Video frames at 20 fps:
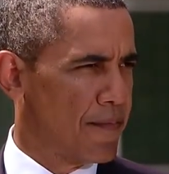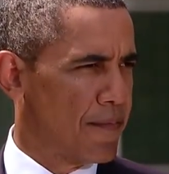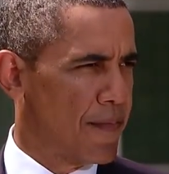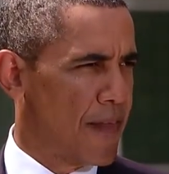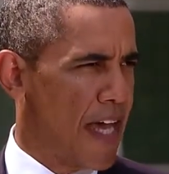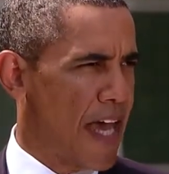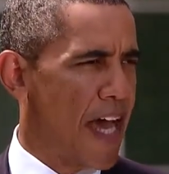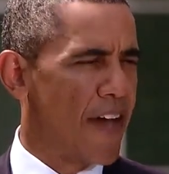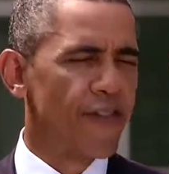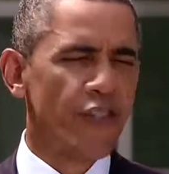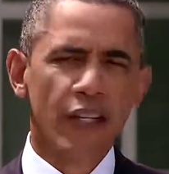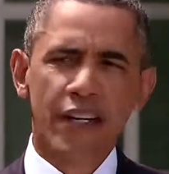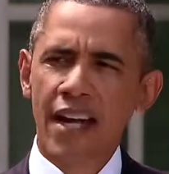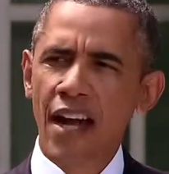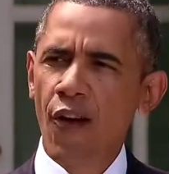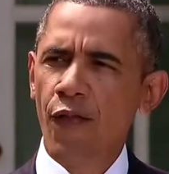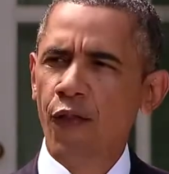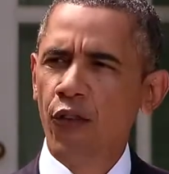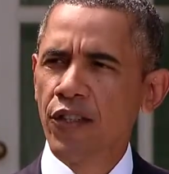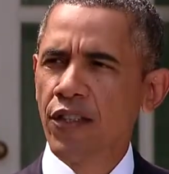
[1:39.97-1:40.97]
Now, after
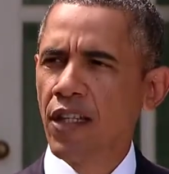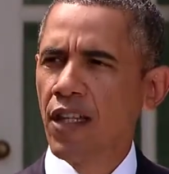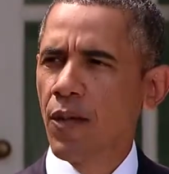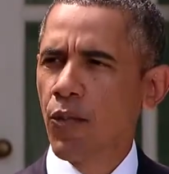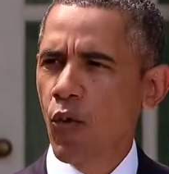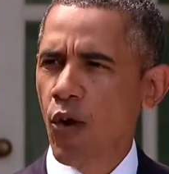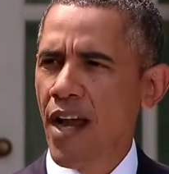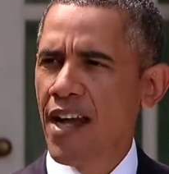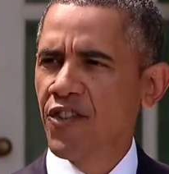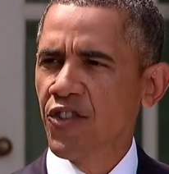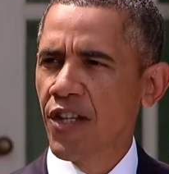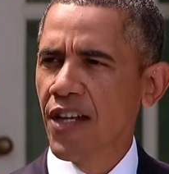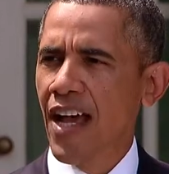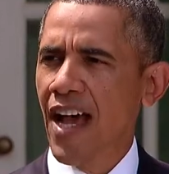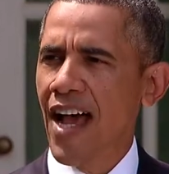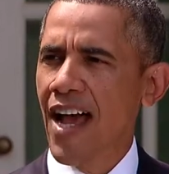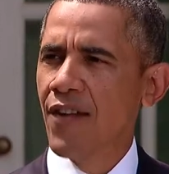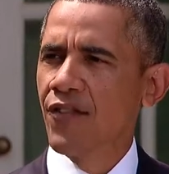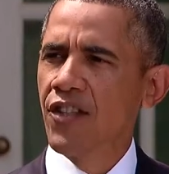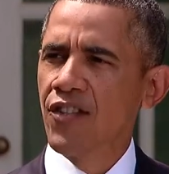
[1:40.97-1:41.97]
careful deliberation,
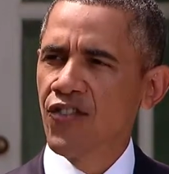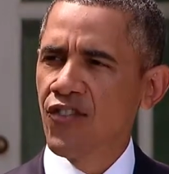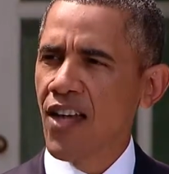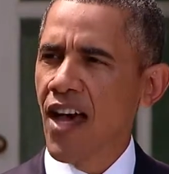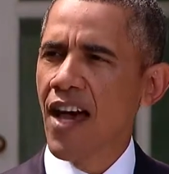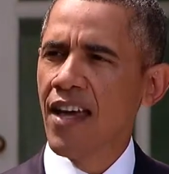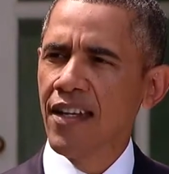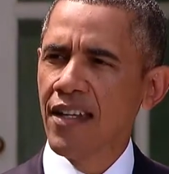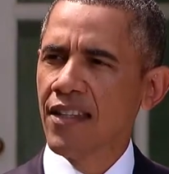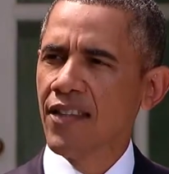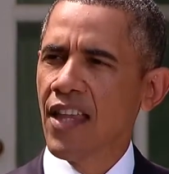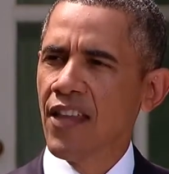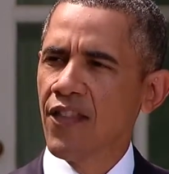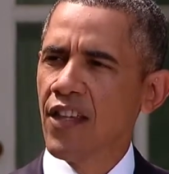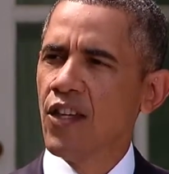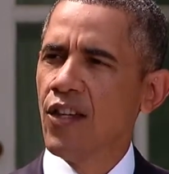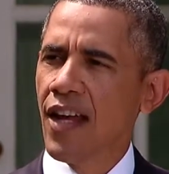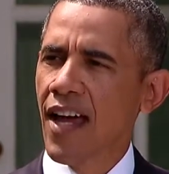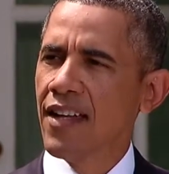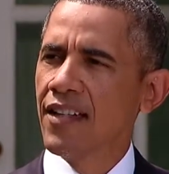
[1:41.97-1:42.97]
I have decided that
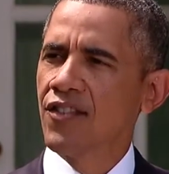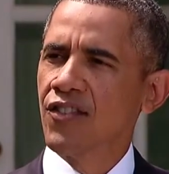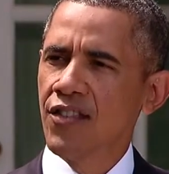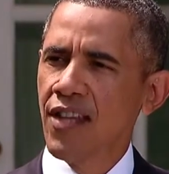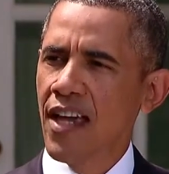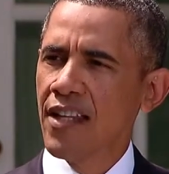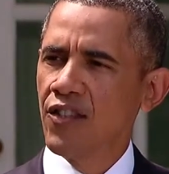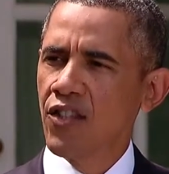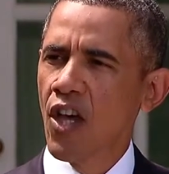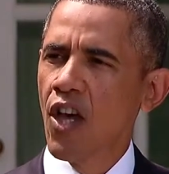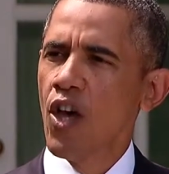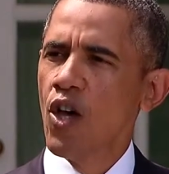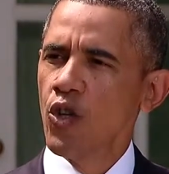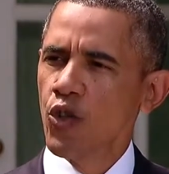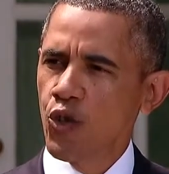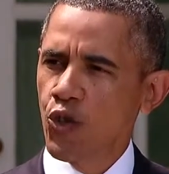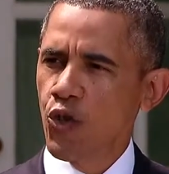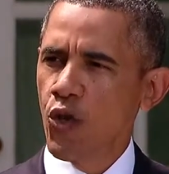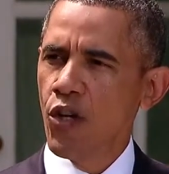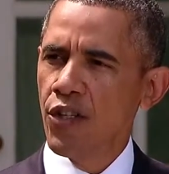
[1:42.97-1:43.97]
the United States
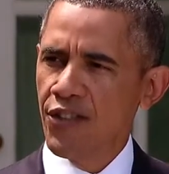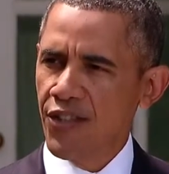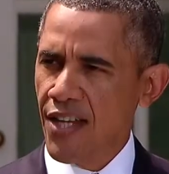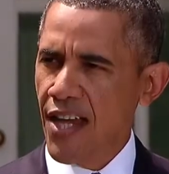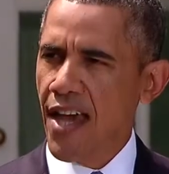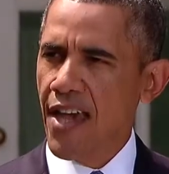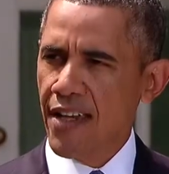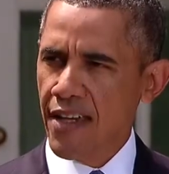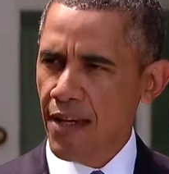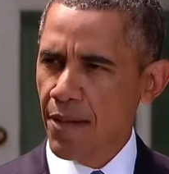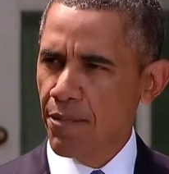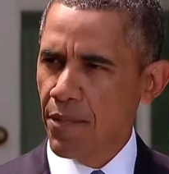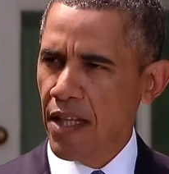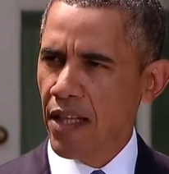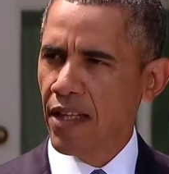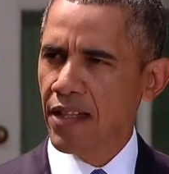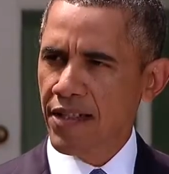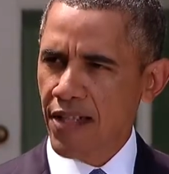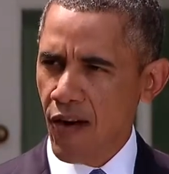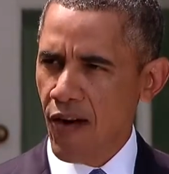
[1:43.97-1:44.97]
should take
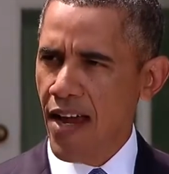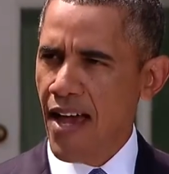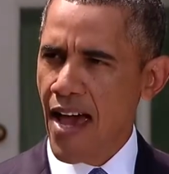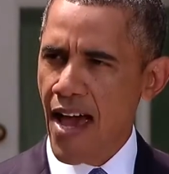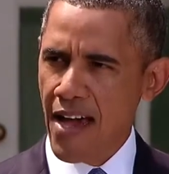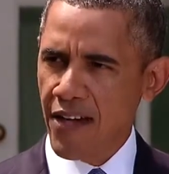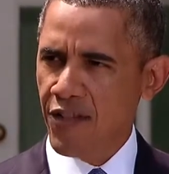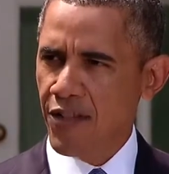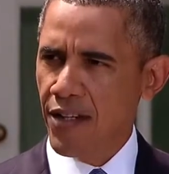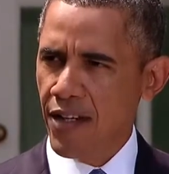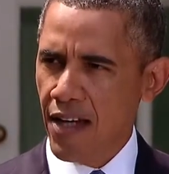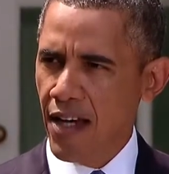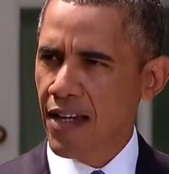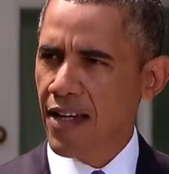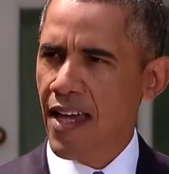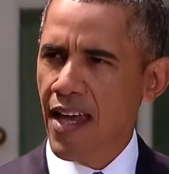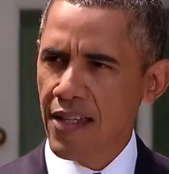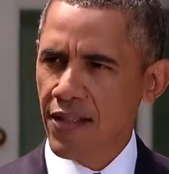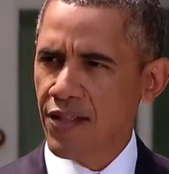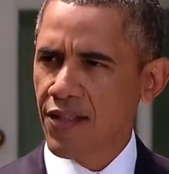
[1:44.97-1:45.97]
military action
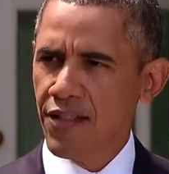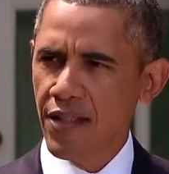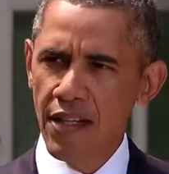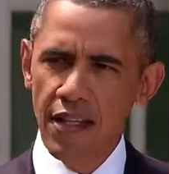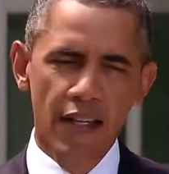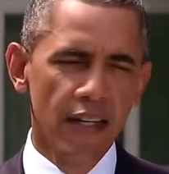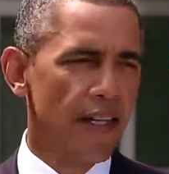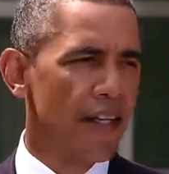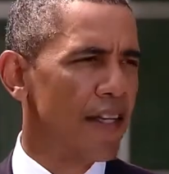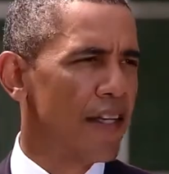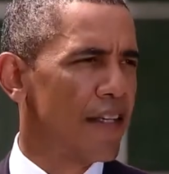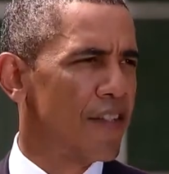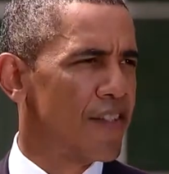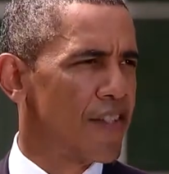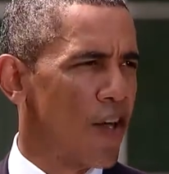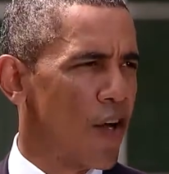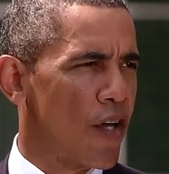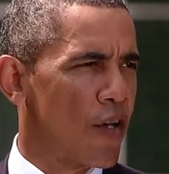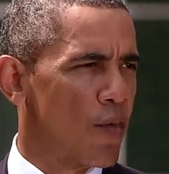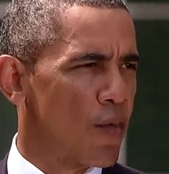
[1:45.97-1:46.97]
against
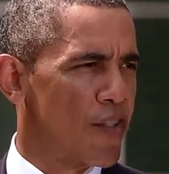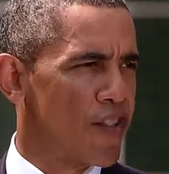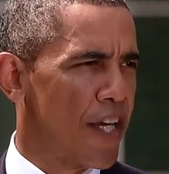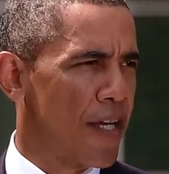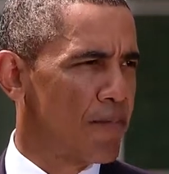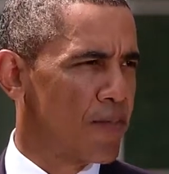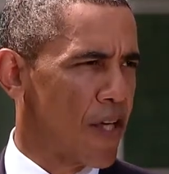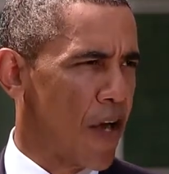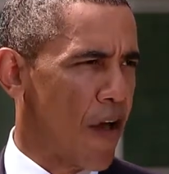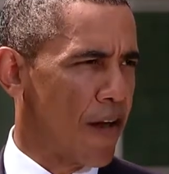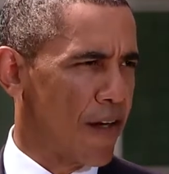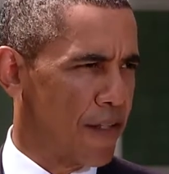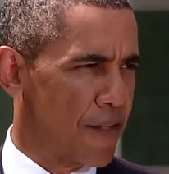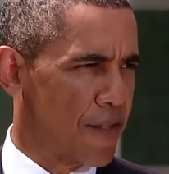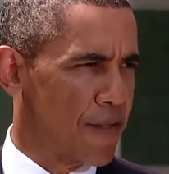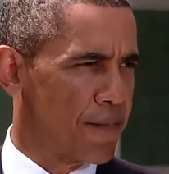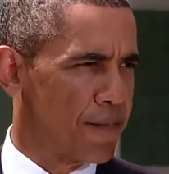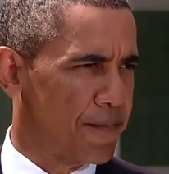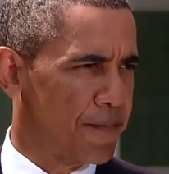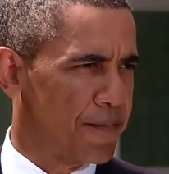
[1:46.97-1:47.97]
Syrian regime
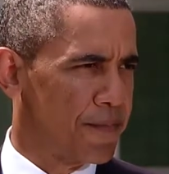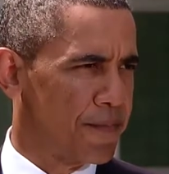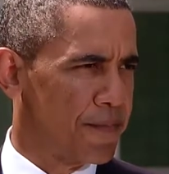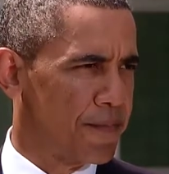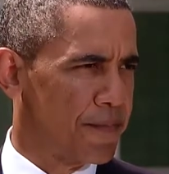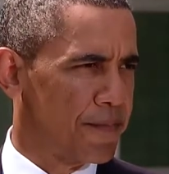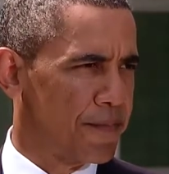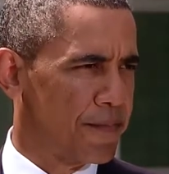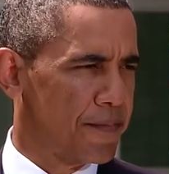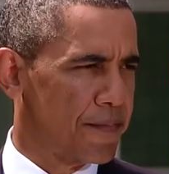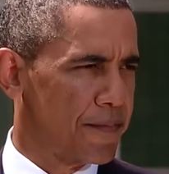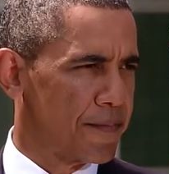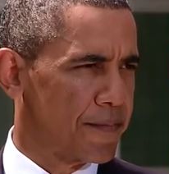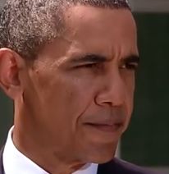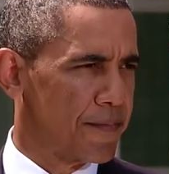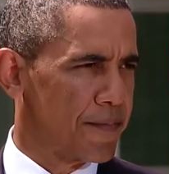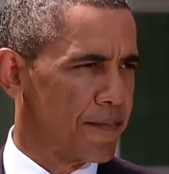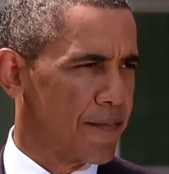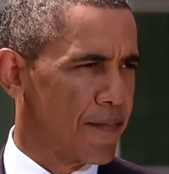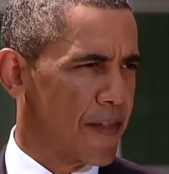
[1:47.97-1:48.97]
targets.
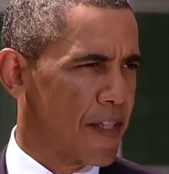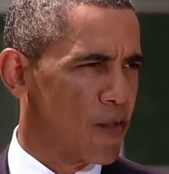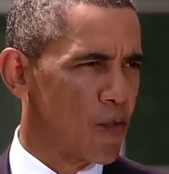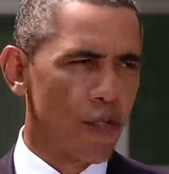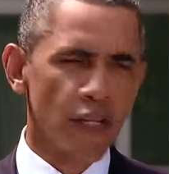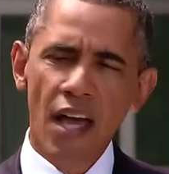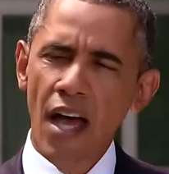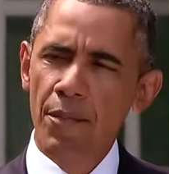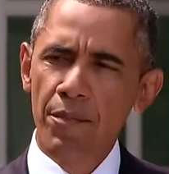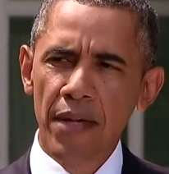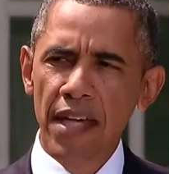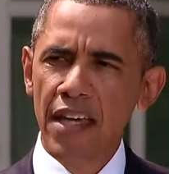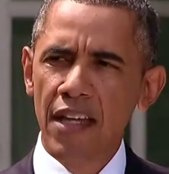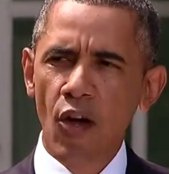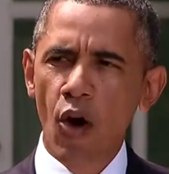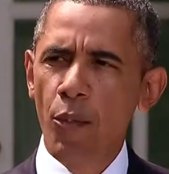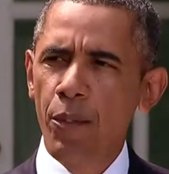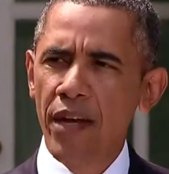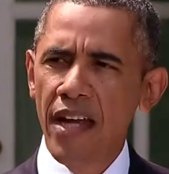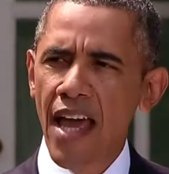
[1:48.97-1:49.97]
This would not be an
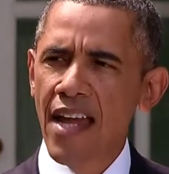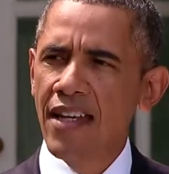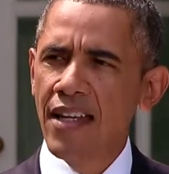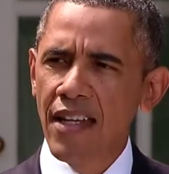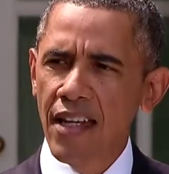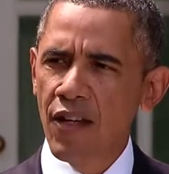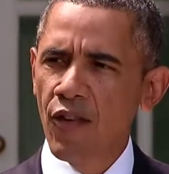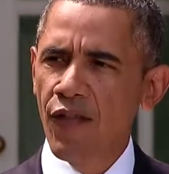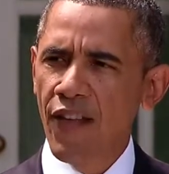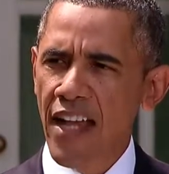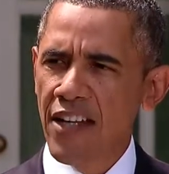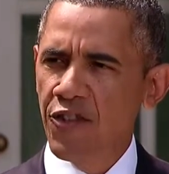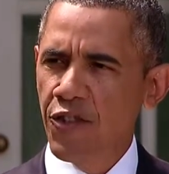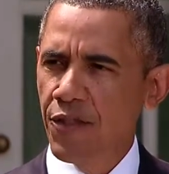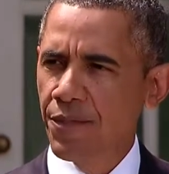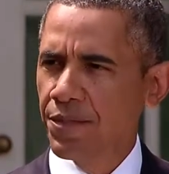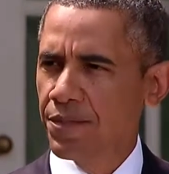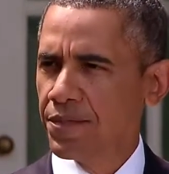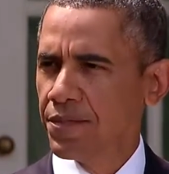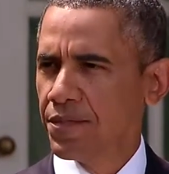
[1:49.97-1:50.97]
open-ended
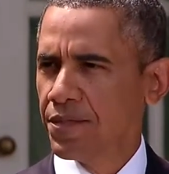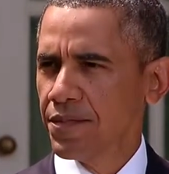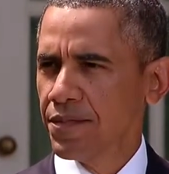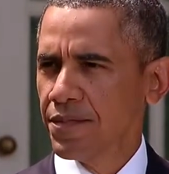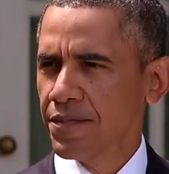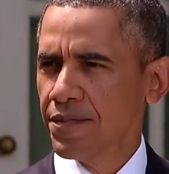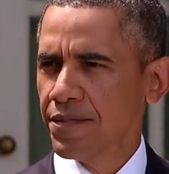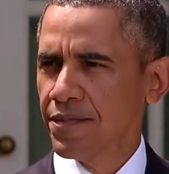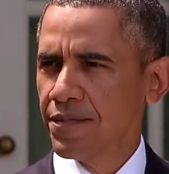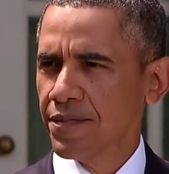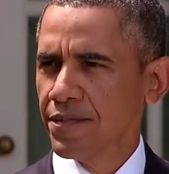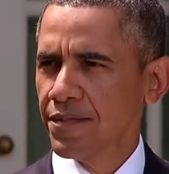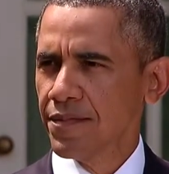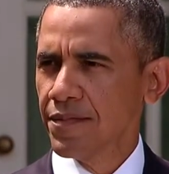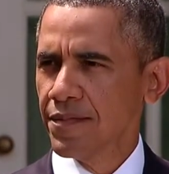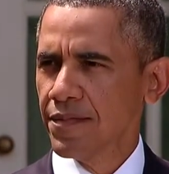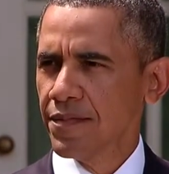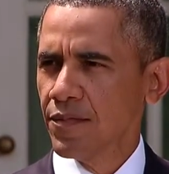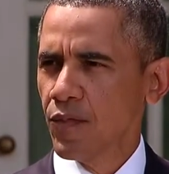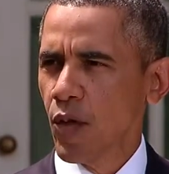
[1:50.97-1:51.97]
intervention.
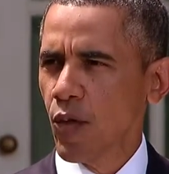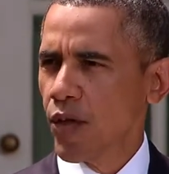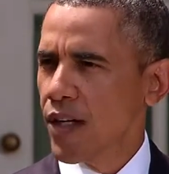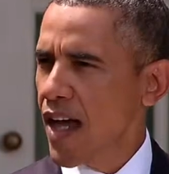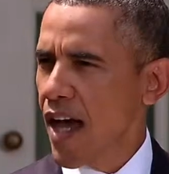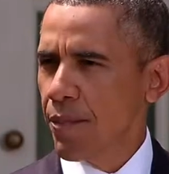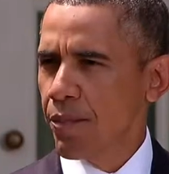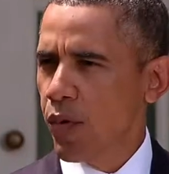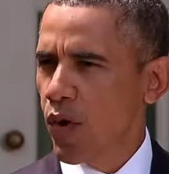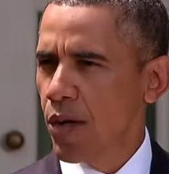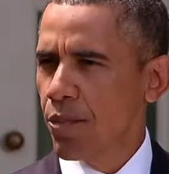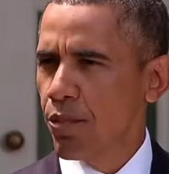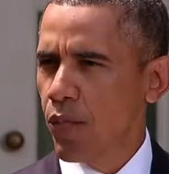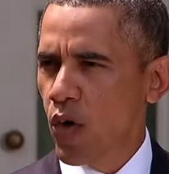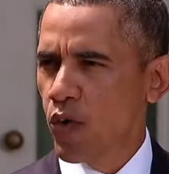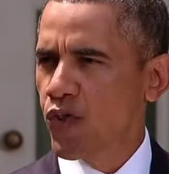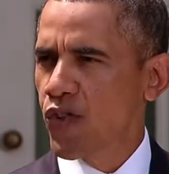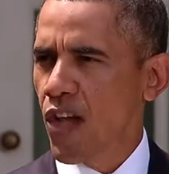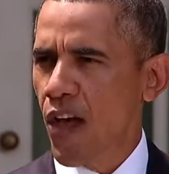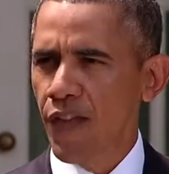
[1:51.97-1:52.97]
We would not put
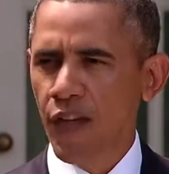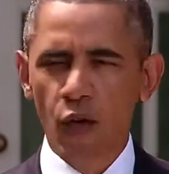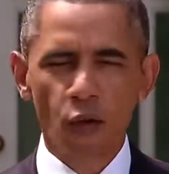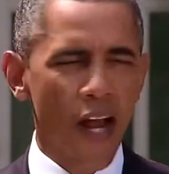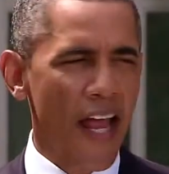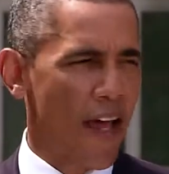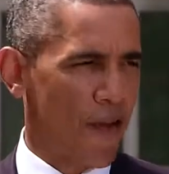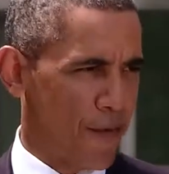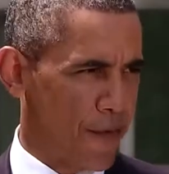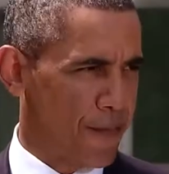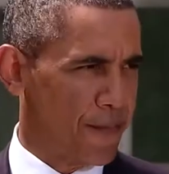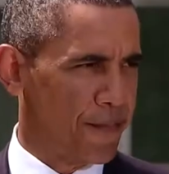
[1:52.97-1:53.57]
boots on the ground.